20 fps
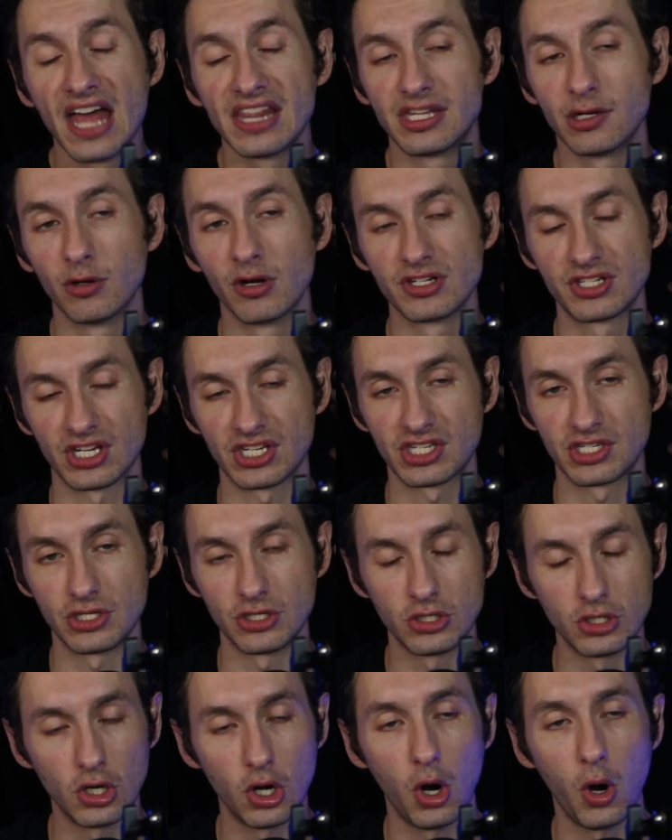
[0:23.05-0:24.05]
there was just
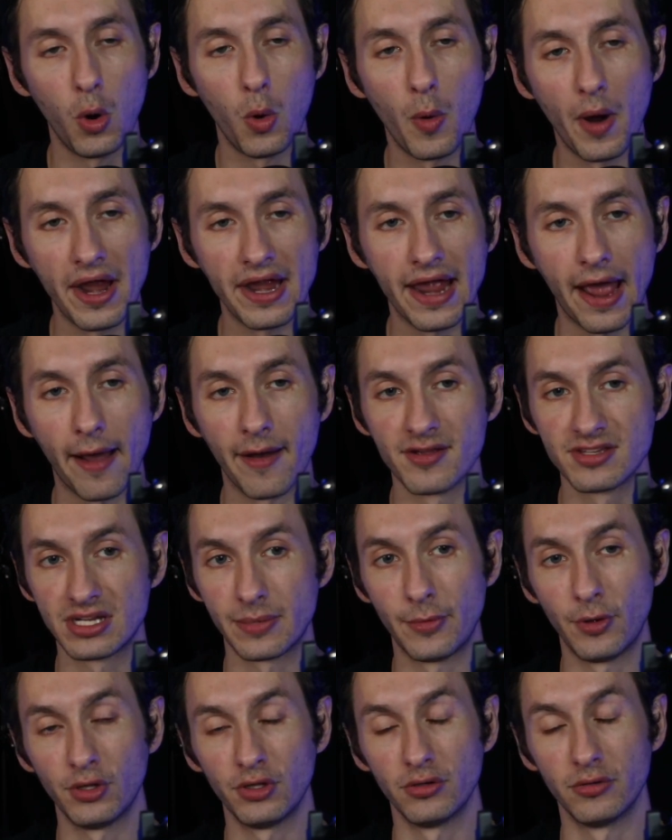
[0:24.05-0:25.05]
no way I was
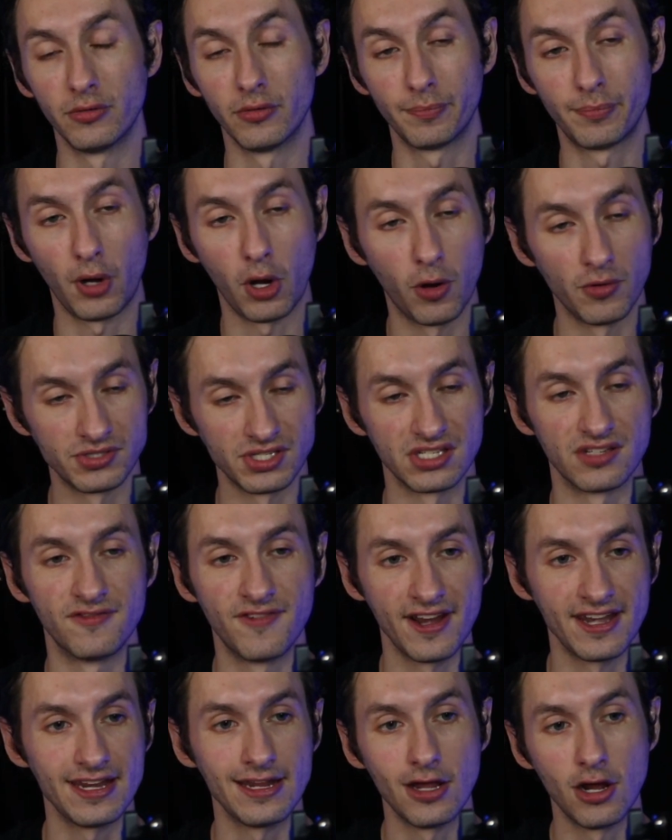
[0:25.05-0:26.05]
going to be able to post this
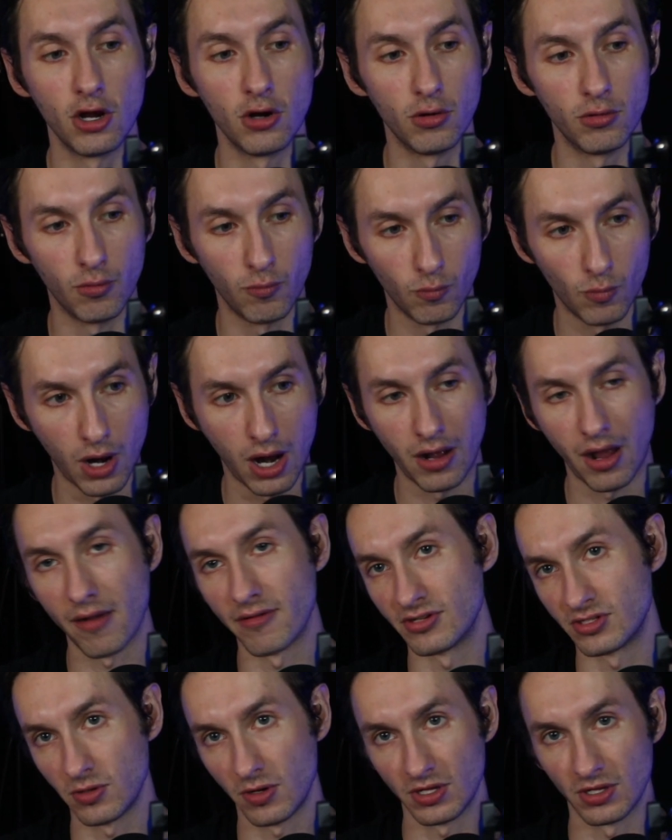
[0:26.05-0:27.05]
video while I
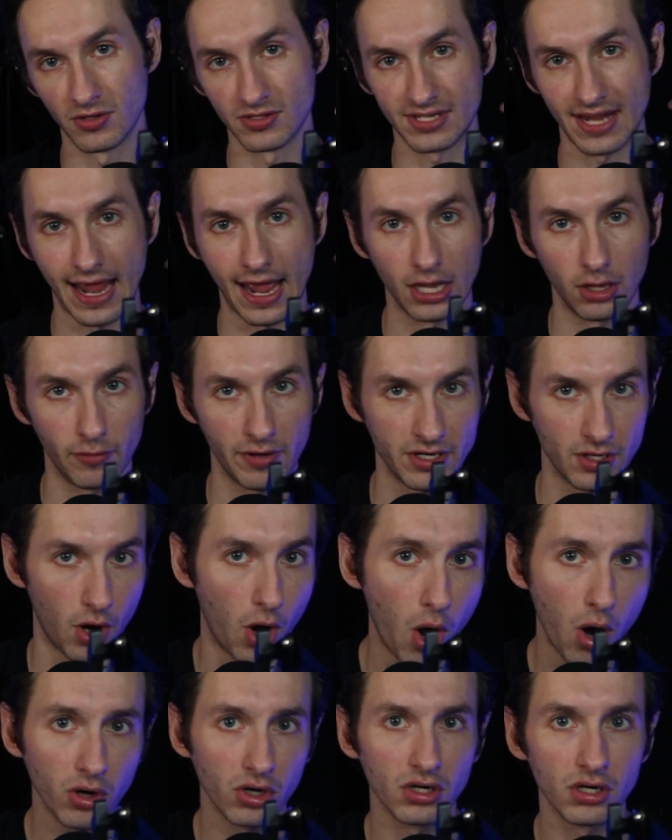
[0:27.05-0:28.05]
was doing those Halloween
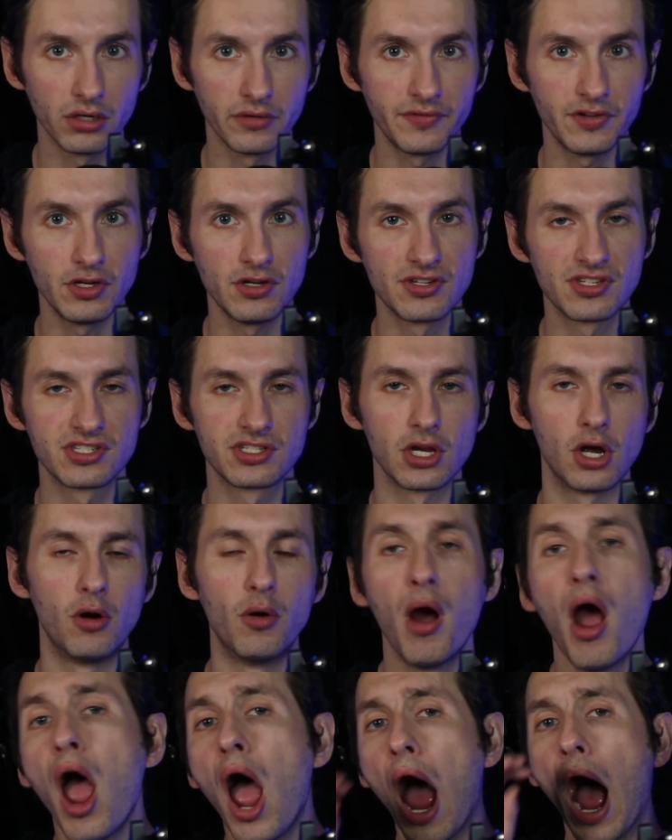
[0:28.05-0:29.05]
Horror reviews,
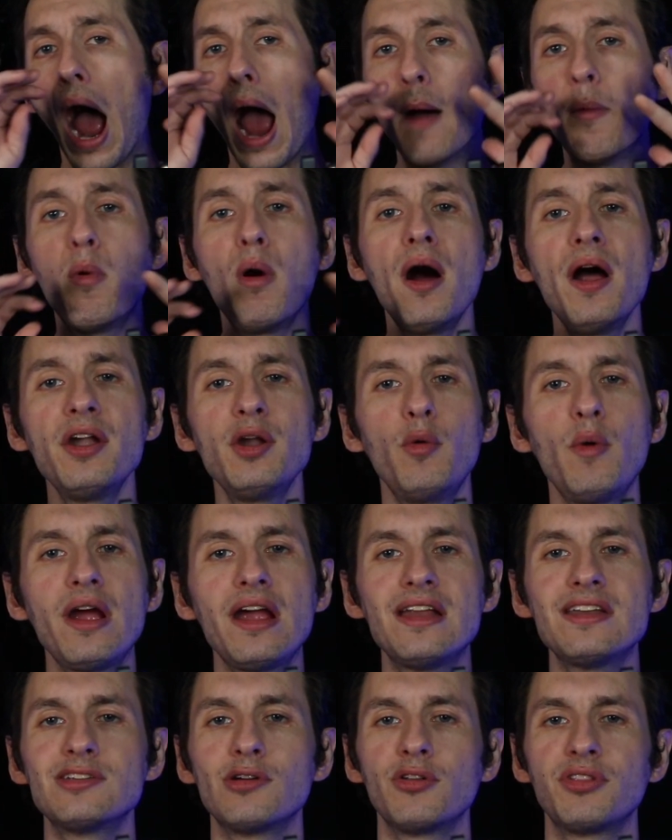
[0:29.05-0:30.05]
so I wanted to
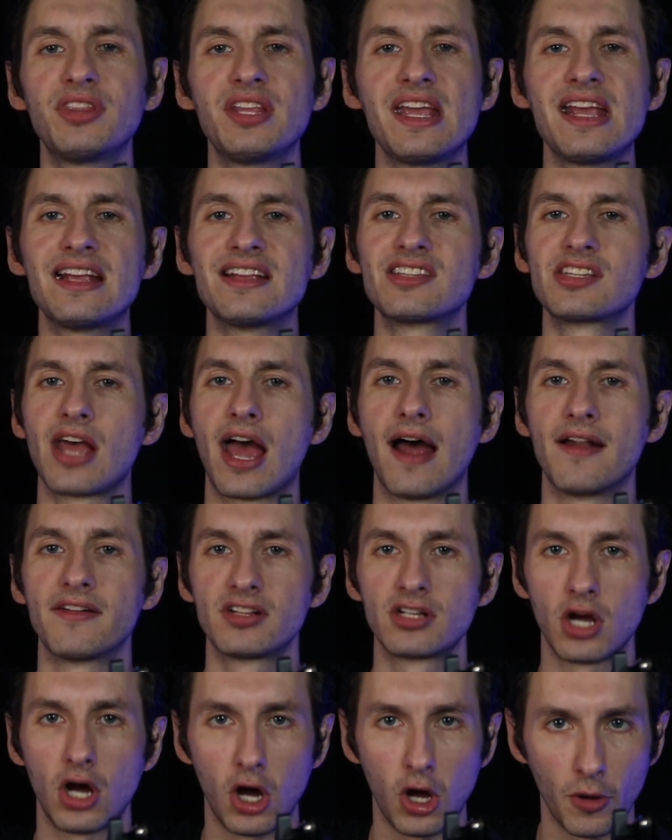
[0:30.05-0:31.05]
wait until things
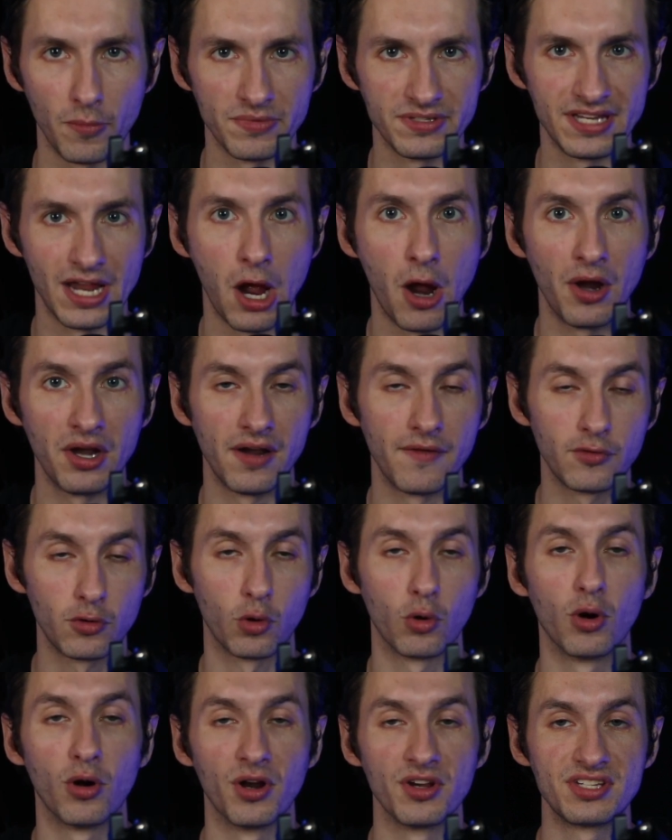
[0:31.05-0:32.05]
had calmed down, and of
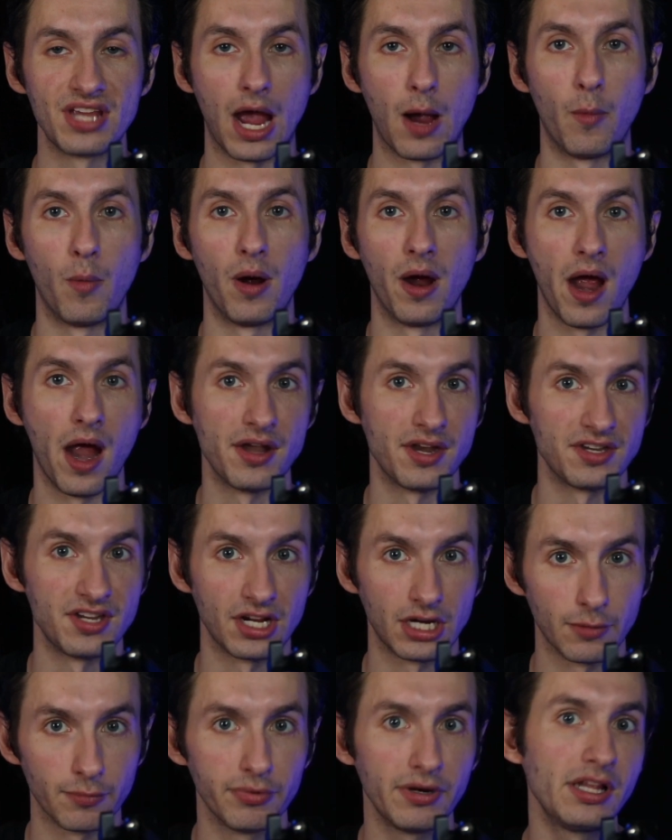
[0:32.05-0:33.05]
course, I wanted to
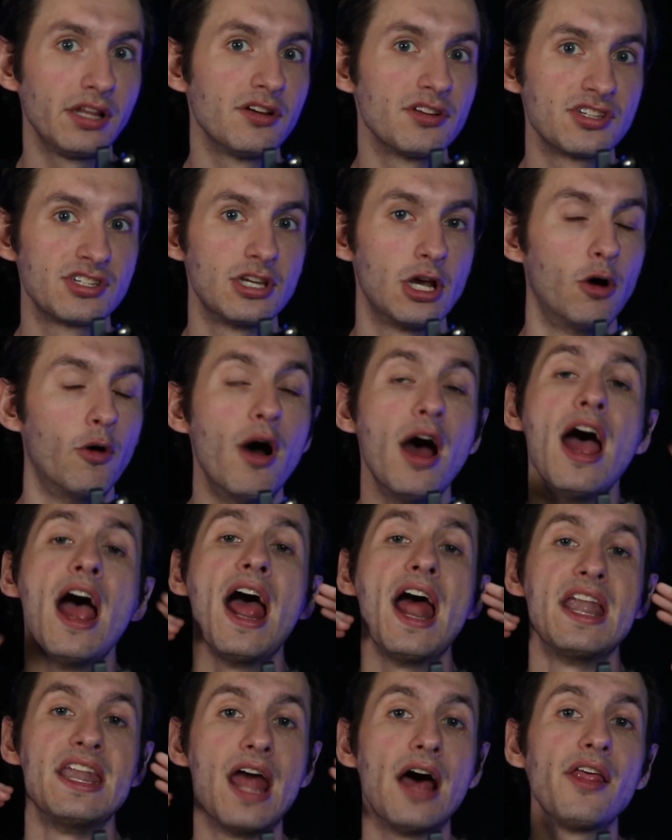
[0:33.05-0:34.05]
take a breather, so
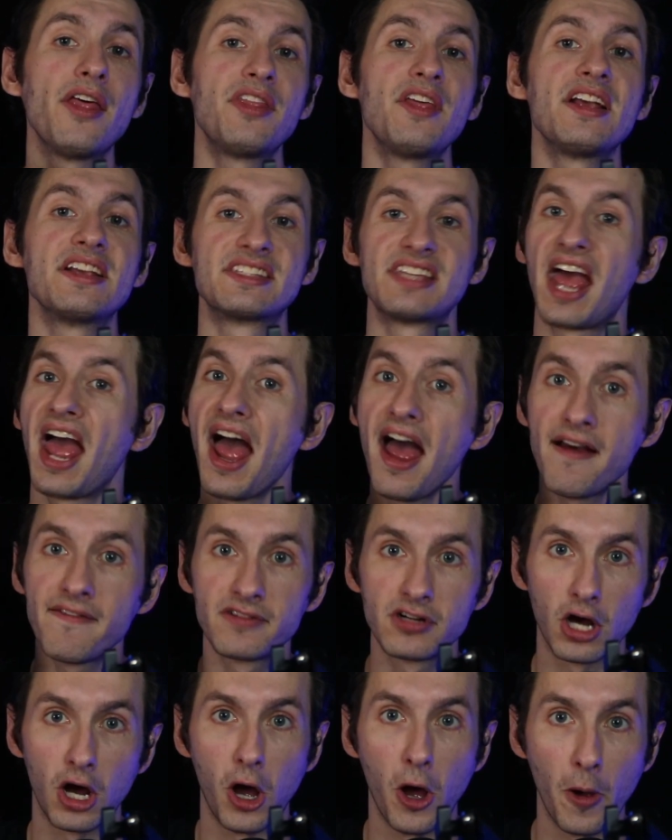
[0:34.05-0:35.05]
now that things
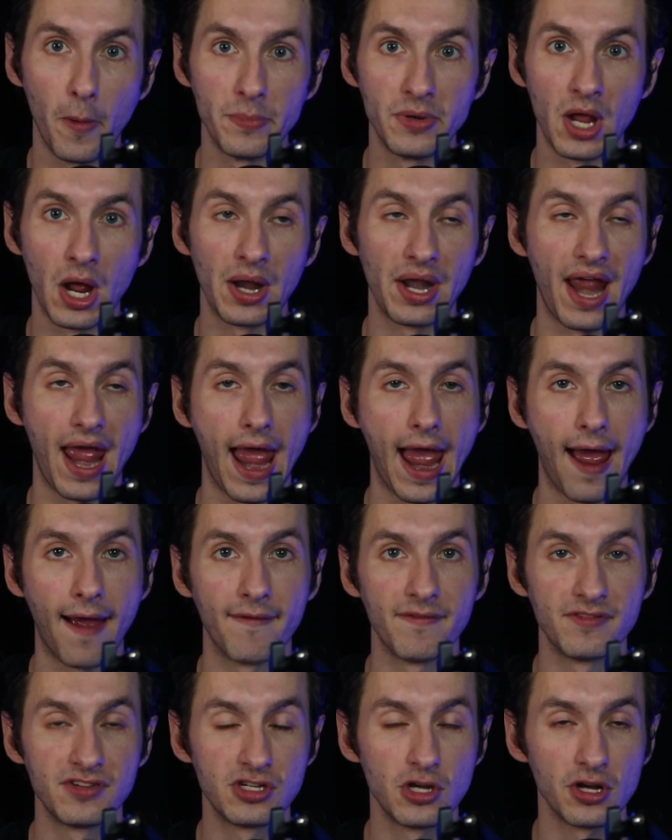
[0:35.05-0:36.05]
have calmed down, I
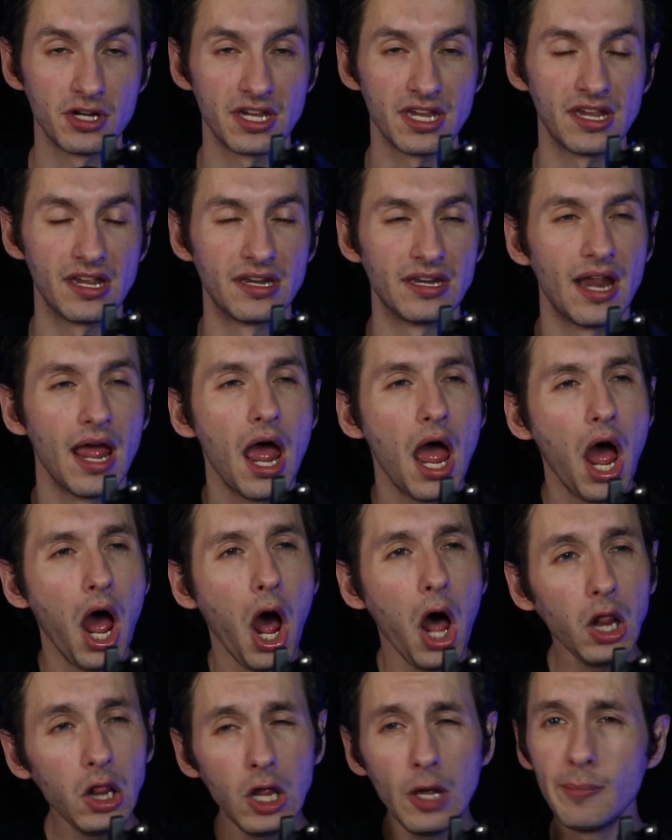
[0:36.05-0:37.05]
have took in
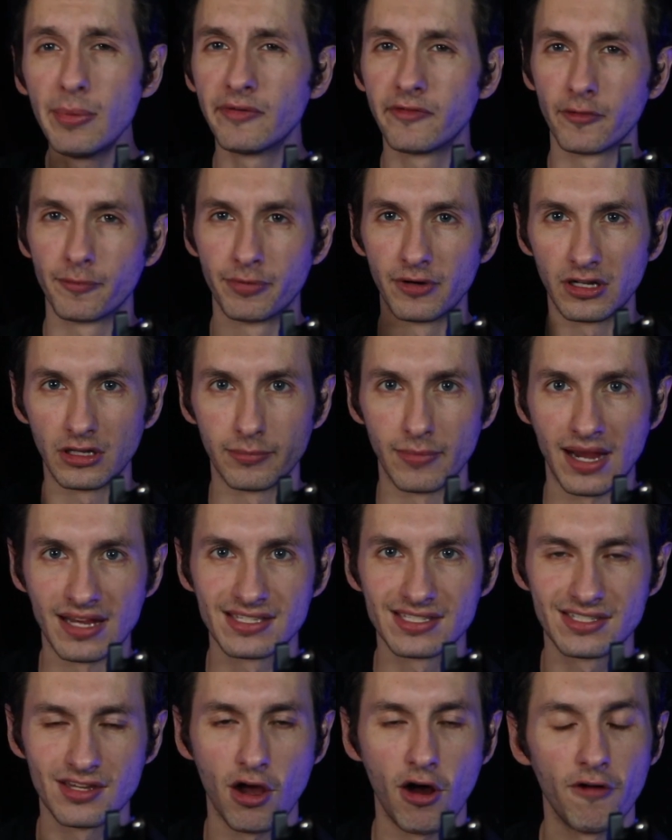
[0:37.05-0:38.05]
a little bit of a breather
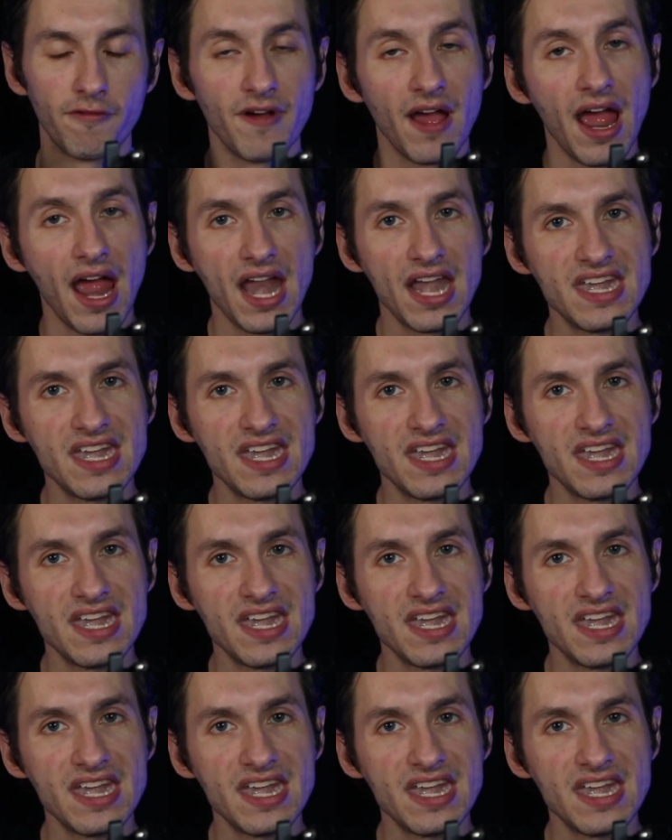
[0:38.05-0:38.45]
myself.